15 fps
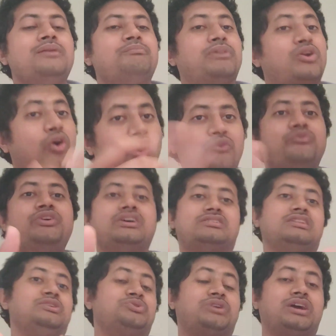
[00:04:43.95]
but
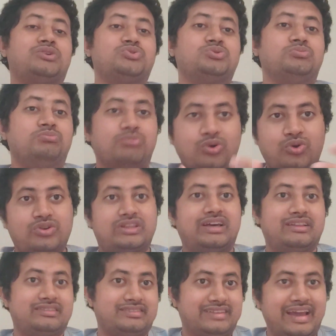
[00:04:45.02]
obviously you can do more
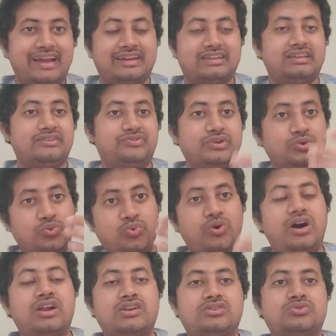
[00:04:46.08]
than that if you
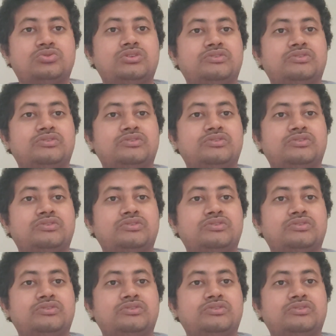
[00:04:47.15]
want to.